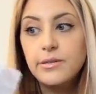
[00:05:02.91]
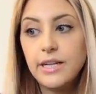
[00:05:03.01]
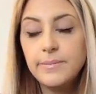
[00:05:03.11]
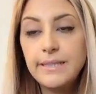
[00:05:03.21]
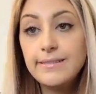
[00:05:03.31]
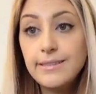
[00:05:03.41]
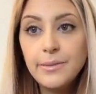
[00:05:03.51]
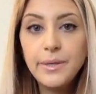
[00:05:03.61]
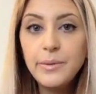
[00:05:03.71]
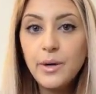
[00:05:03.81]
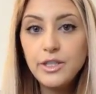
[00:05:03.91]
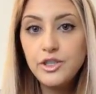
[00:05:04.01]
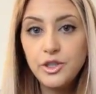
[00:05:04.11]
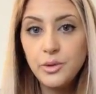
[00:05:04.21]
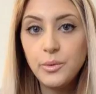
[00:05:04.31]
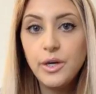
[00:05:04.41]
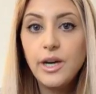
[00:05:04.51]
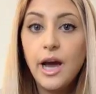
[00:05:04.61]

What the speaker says: that's basically what you want to do.